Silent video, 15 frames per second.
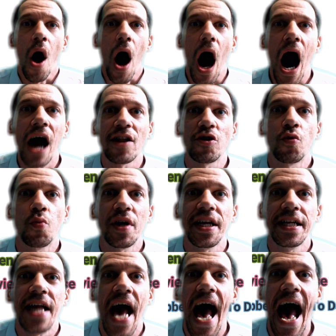
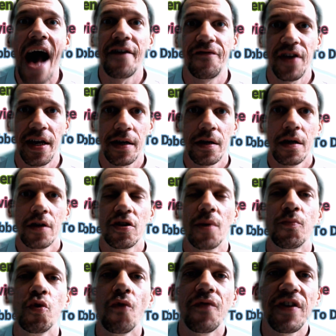Halloween Havoc, the
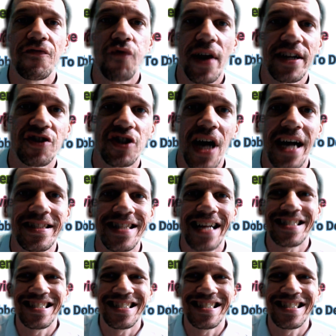movie franchise that